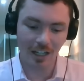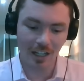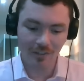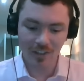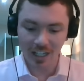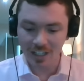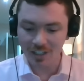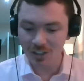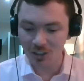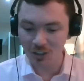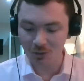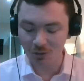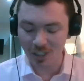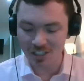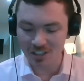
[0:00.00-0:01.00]
that is a
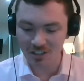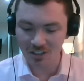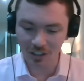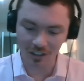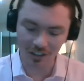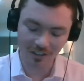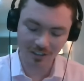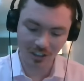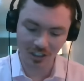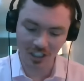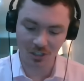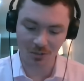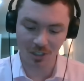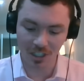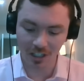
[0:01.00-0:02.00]
good reason to
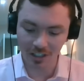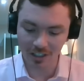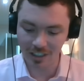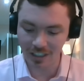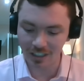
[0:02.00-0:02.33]
disregard it.